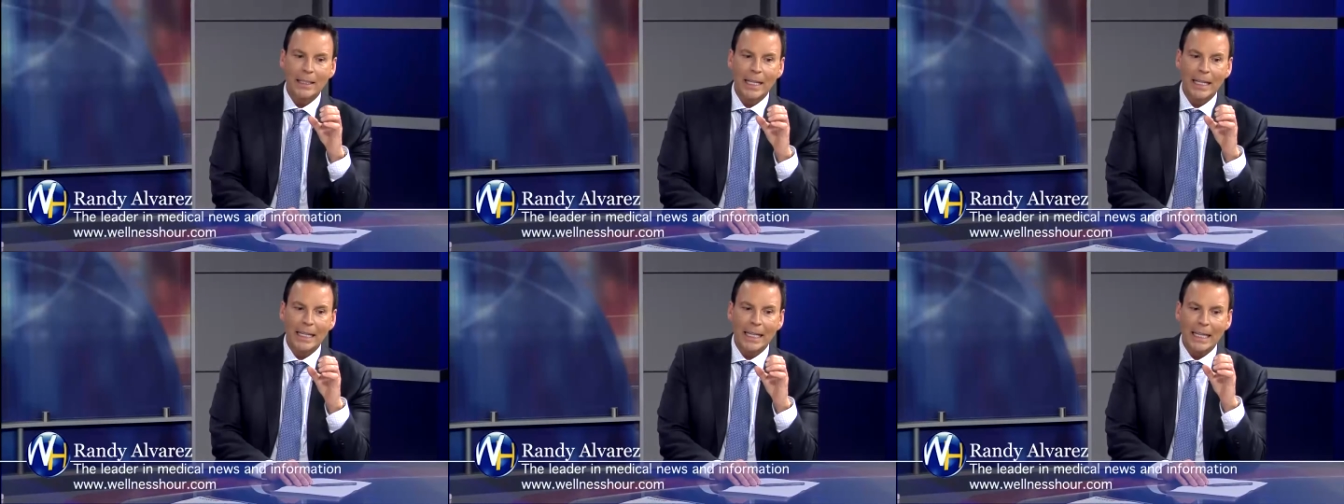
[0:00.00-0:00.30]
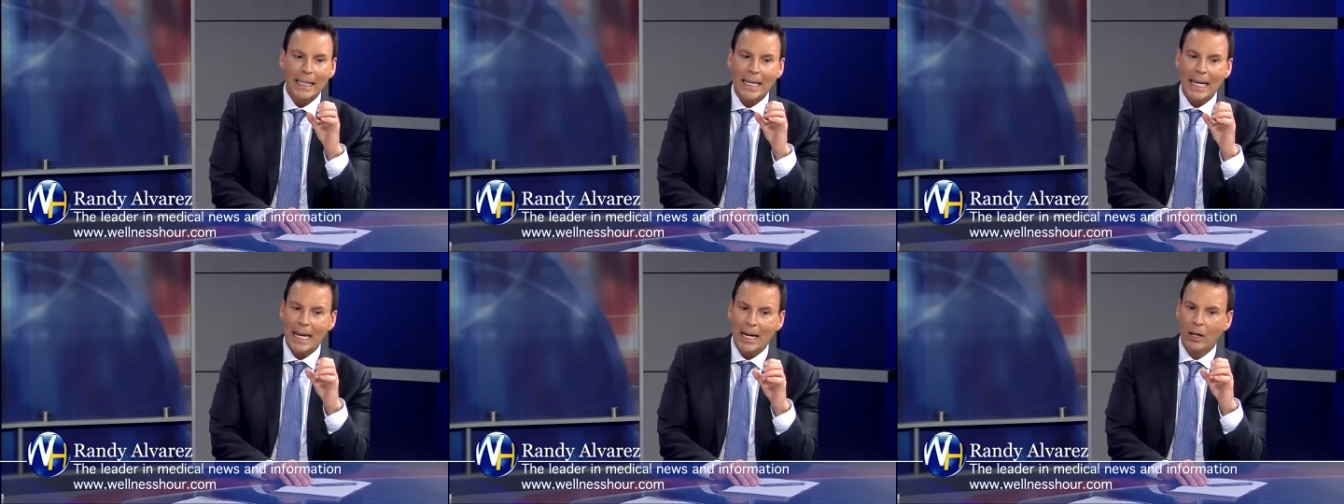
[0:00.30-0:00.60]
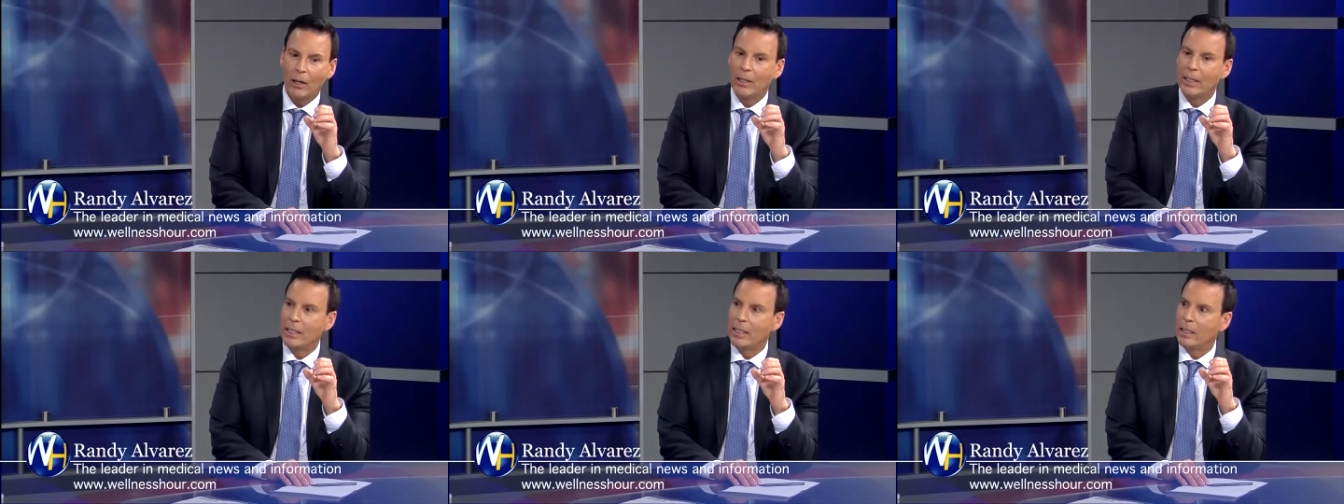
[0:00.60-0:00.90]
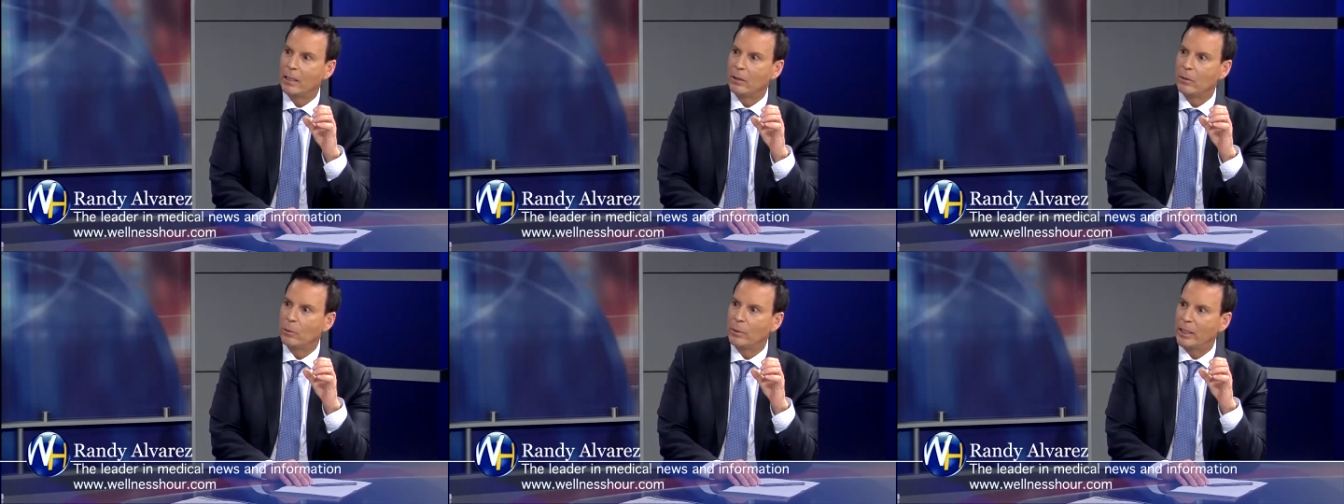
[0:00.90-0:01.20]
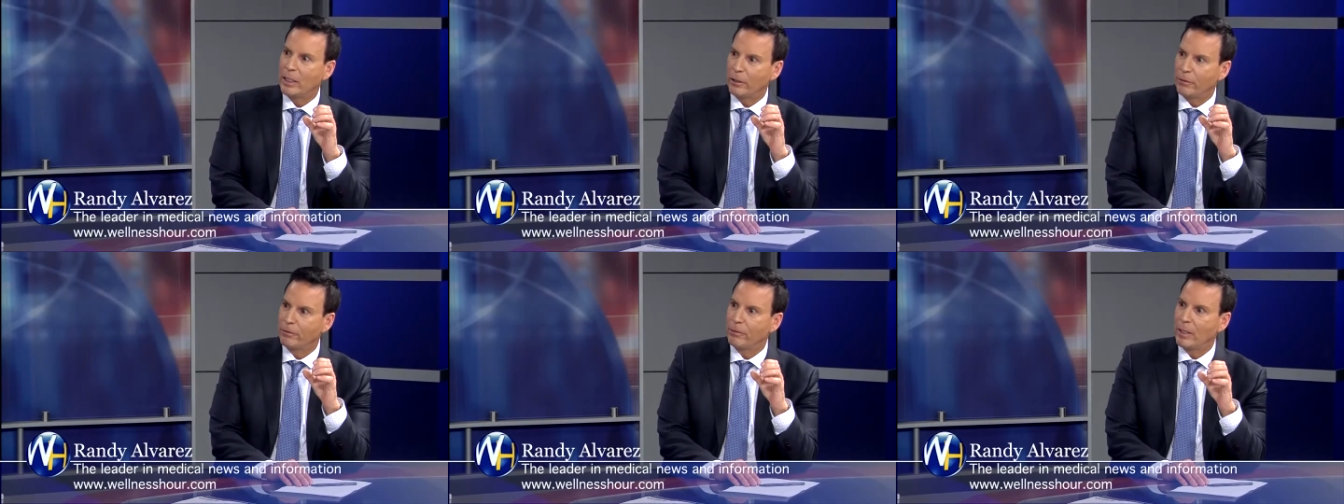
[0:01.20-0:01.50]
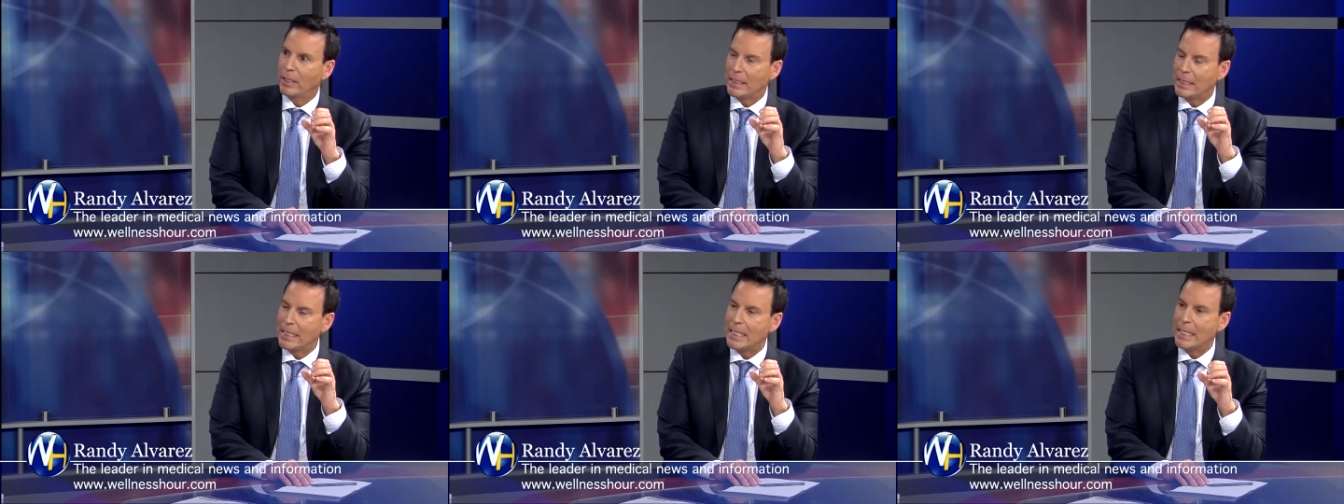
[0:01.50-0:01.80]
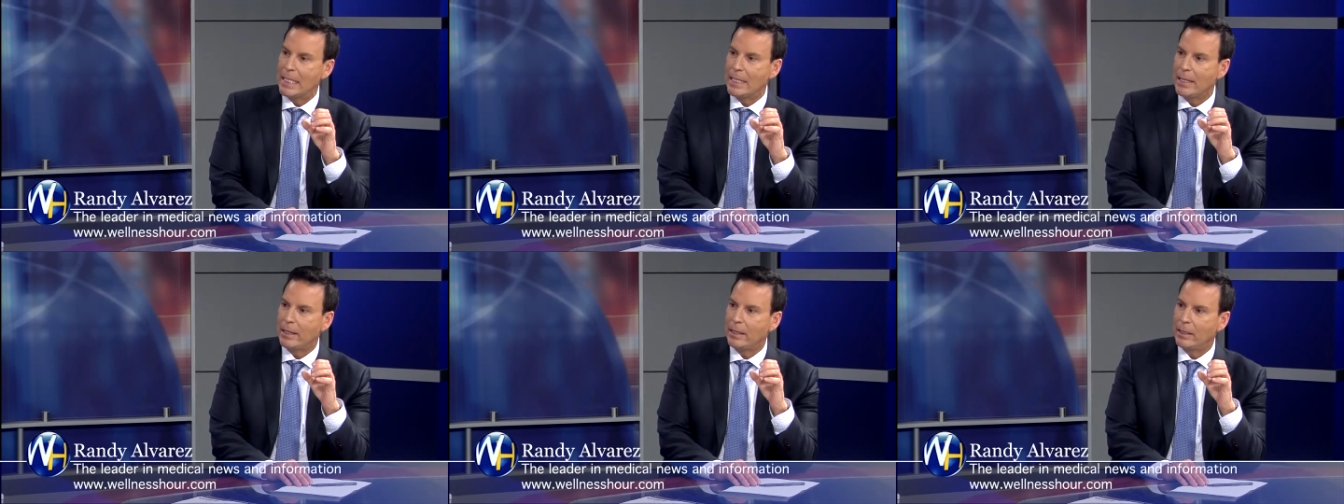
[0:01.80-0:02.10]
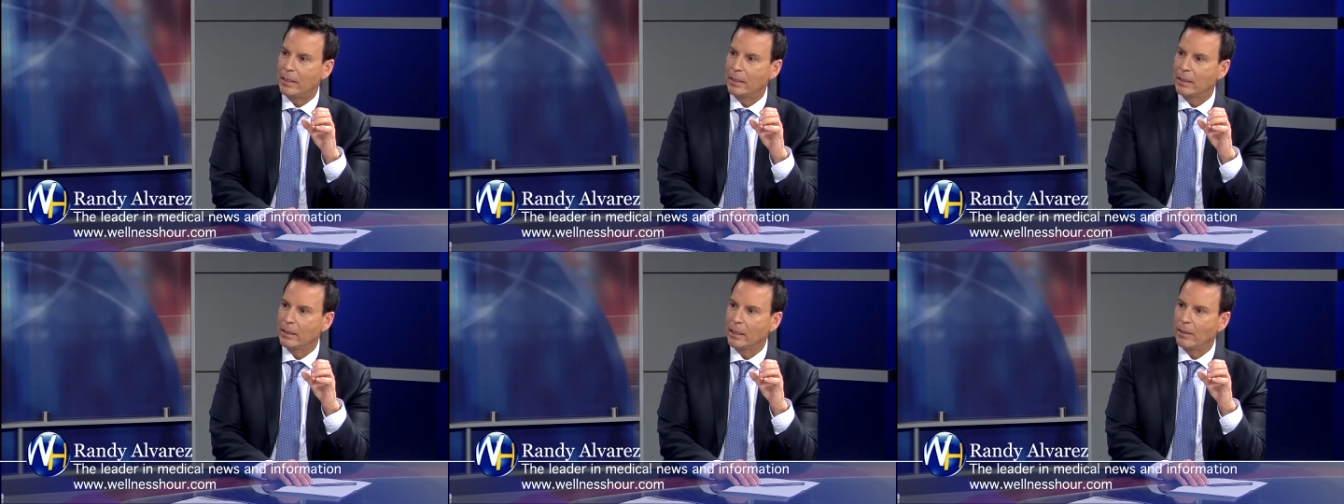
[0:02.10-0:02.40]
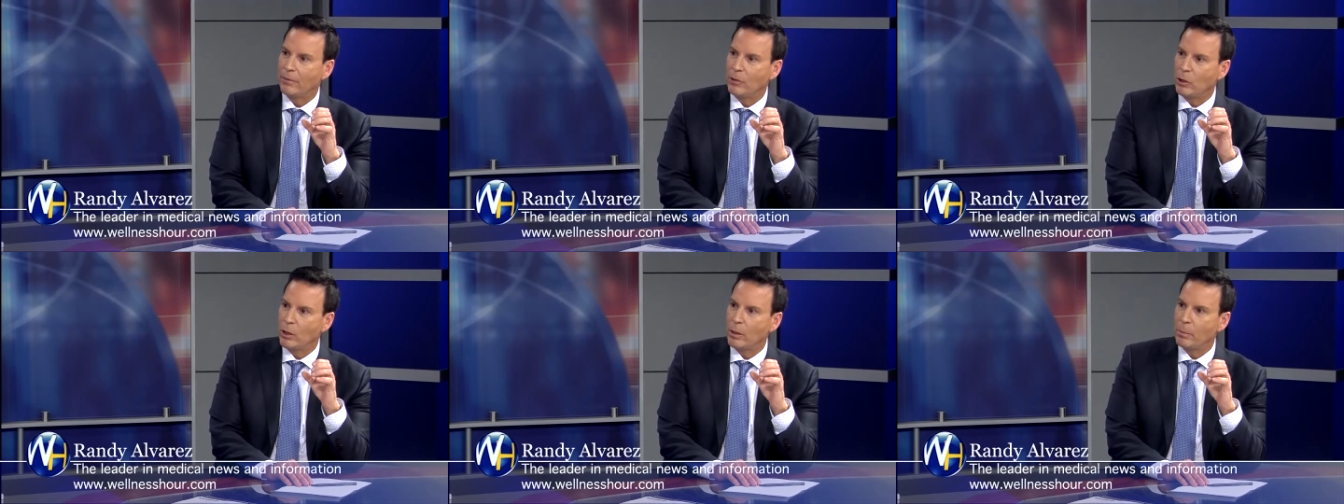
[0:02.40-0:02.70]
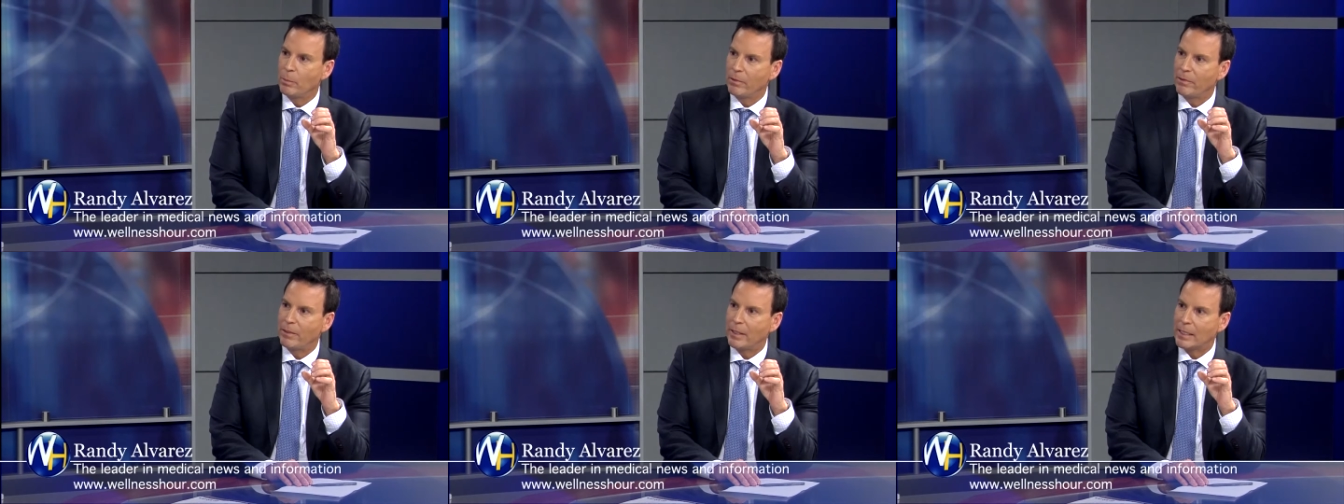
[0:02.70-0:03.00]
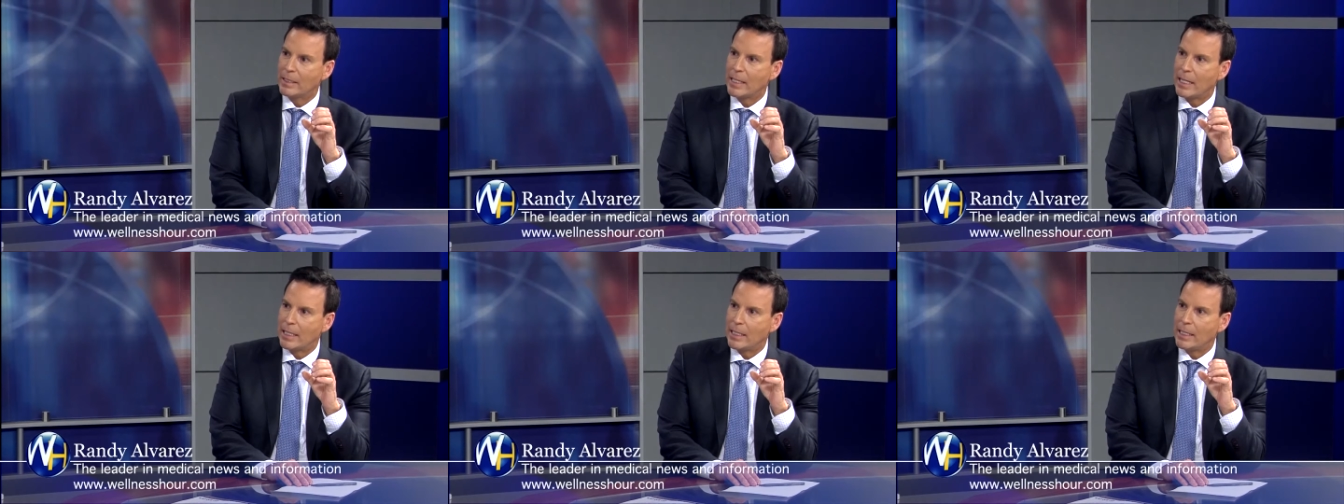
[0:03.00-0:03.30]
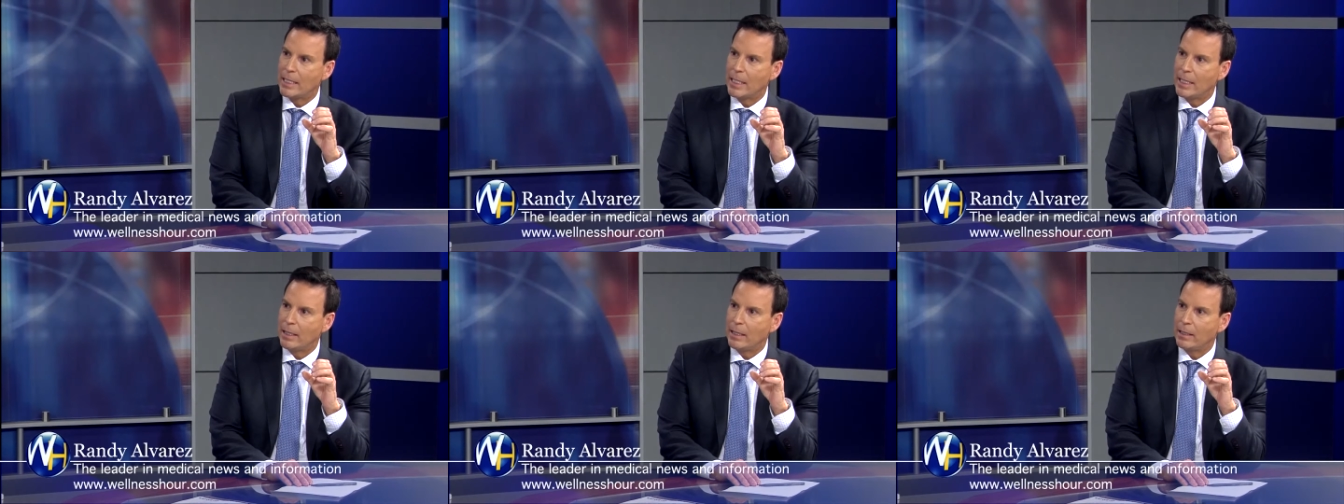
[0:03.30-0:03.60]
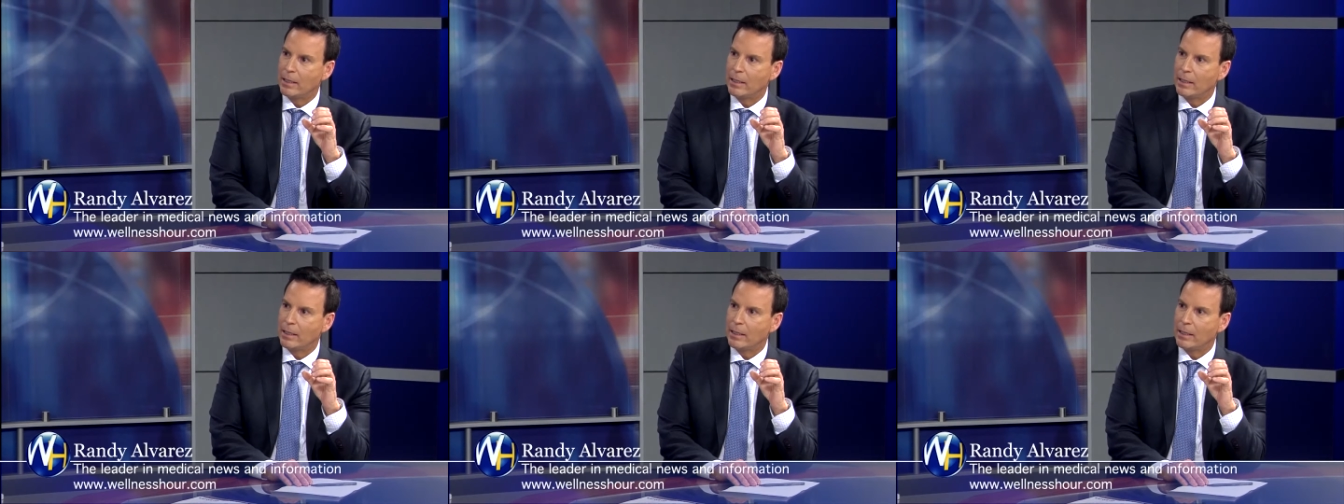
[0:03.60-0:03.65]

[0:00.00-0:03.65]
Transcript: like a carrot with their front teeth if you give them a fixed set of teeth?